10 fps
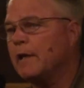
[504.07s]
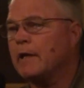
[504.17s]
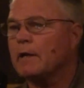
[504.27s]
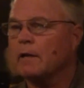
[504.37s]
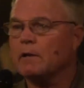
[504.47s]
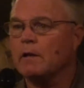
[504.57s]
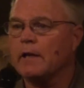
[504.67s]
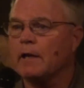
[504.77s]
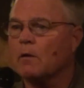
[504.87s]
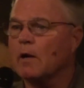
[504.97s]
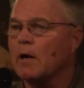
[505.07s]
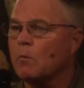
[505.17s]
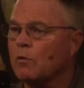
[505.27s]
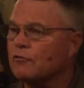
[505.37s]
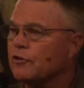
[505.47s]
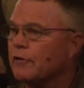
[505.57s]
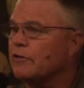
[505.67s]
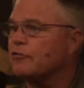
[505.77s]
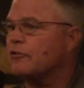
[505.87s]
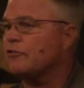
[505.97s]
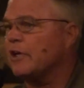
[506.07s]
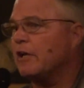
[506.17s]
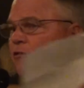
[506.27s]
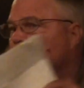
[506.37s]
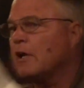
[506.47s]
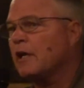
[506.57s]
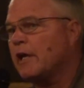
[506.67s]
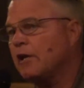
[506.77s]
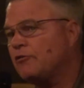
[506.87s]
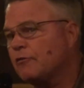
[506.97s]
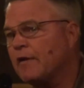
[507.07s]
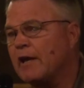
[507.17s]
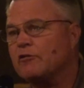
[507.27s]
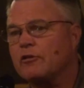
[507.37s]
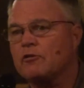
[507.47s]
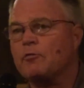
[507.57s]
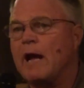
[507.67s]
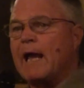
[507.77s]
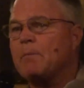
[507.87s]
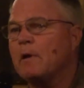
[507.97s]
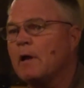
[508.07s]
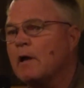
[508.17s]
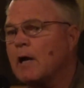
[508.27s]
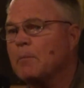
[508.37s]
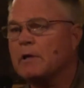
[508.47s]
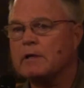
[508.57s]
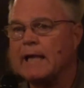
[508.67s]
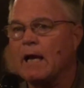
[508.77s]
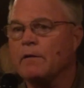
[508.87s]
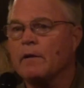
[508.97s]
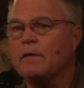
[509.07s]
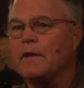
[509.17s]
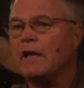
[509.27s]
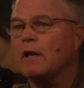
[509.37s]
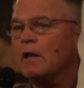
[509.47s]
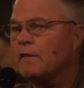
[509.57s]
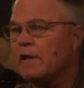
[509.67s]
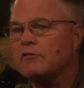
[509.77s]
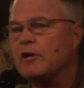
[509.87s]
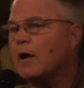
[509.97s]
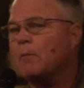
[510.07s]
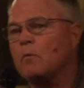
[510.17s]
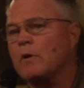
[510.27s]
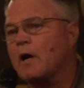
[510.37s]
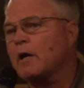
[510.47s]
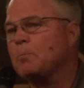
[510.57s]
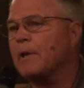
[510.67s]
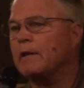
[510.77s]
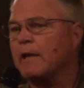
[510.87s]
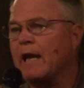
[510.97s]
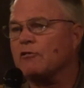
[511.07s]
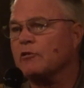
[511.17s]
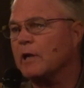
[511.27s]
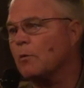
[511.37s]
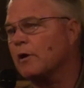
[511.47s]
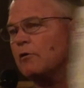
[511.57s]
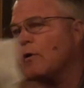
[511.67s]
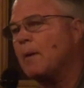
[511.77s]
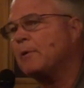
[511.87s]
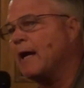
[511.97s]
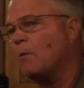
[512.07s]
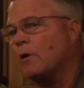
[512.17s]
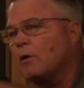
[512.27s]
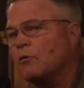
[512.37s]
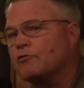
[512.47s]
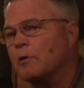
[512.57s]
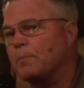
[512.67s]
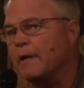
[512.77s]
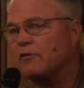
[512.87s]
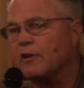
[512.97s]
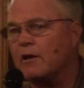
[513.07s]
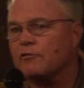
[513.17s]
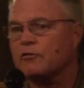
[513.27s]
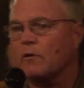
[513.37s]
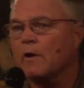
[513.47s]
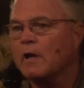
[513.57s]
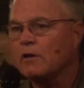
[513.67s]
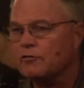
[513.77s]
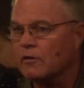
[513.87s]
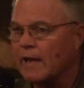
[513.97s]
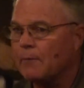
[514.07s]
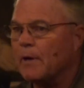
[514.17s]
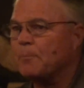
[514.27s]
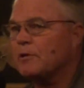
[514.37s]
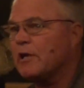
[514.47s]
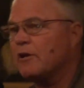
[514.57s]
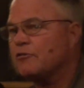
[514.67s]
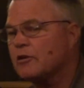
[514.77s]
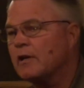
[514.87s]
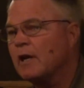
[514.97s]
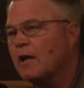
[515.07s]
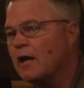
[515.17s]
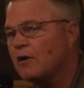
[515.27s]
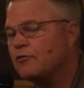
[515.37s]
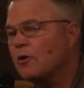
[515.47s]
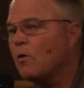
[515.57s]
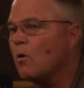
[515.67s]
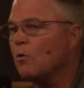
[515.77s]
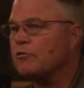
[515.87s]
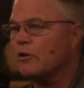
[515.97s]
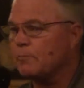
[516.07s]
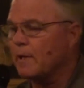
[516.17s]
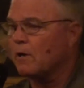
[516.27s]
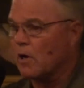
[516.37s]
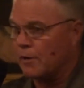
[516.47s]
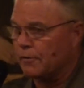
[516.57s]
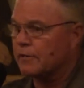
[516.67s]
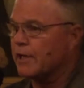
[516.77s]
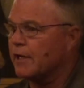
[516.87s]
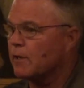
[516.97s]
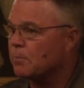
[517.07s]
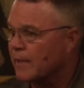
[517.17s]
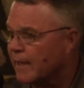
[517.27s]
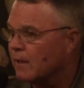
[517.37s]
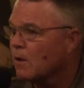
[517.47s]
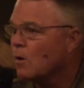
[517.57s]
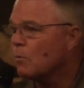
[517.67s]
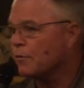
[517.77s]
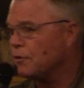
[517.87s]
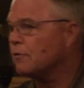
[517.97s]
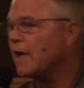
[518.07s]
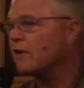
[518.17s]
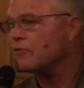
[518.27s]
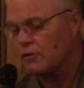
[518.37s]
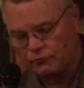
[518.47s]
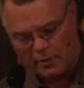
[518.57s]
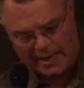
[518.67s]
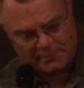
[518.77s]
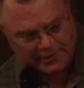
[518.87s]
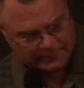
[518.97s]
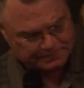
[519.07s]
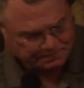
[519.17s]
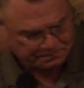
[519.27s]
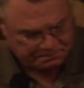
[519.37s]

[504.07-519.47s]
the World Series sees Kenny Chavez and the Tribe coming to town, they say, we're not going to play in the National League. We're going to drop down. We're going to go someplace else. So that reputation still holds, and it's been an honor, Kenny, to play with you guys in the Tribe there.